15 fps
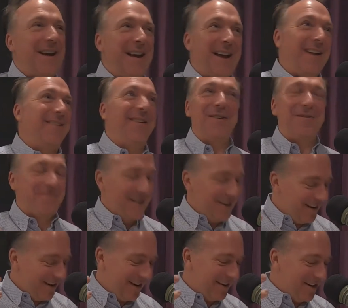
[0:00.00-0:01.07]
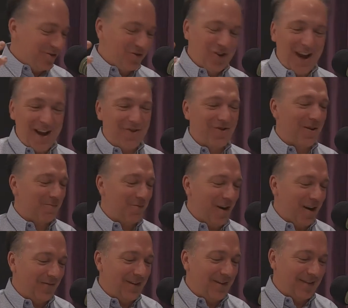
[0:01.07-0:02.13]
It is going to be change our
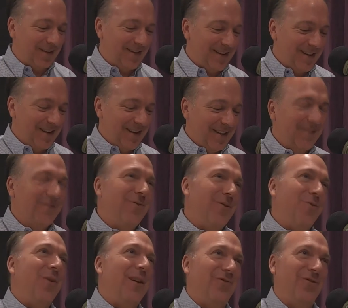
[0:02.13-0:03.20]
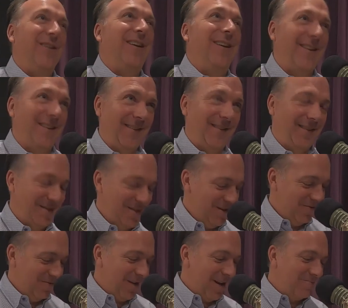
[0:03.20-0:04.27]
province, and there's no question it is,
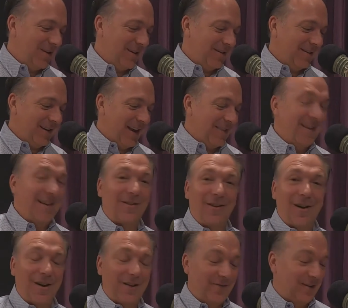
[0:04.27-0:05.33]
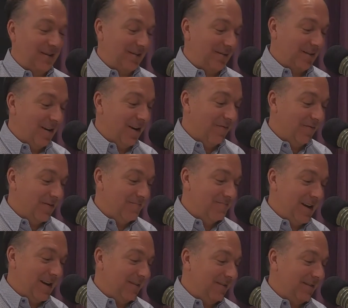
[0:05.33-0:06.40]
right? But I think a lot of it is often
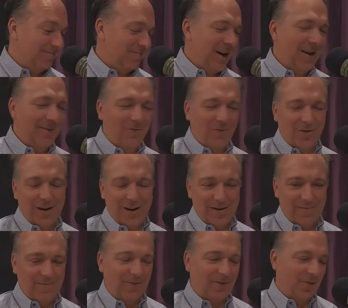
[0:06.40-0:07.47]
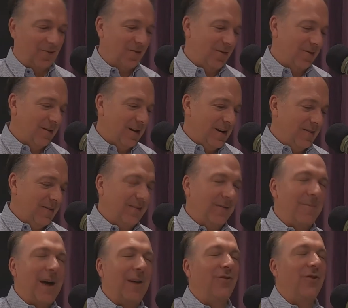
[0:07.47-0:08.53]
based in pipe dreams or this
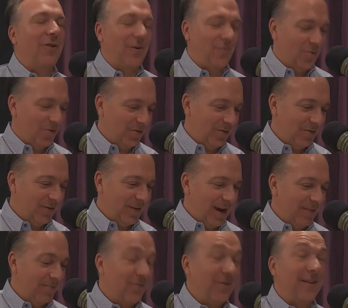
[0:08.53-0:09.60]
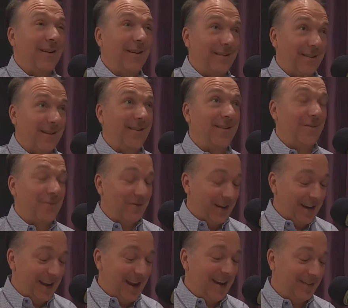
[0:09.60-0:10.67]
imaginary world. I'm really excited that we have a
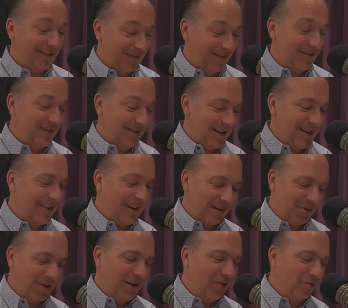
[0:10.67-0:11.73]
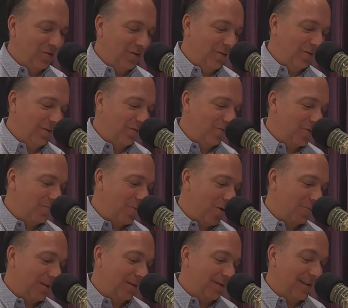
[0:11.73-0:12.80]
guest here today that I'm going to introduce in a few
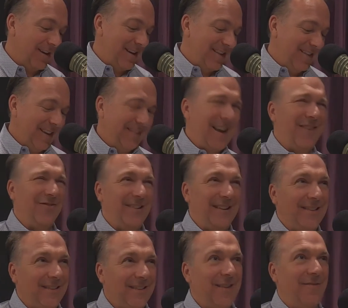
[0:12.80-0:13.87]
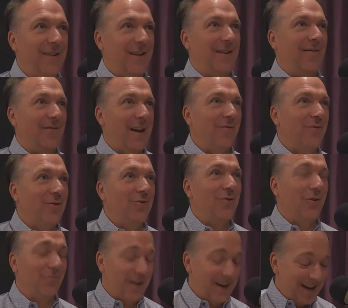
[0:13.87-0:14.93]
moments that's actually living that
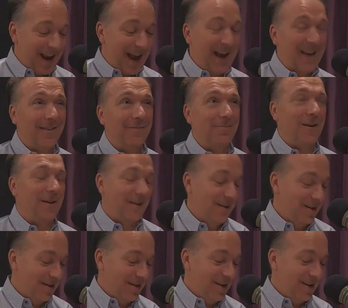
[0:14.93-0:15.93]
future already and has been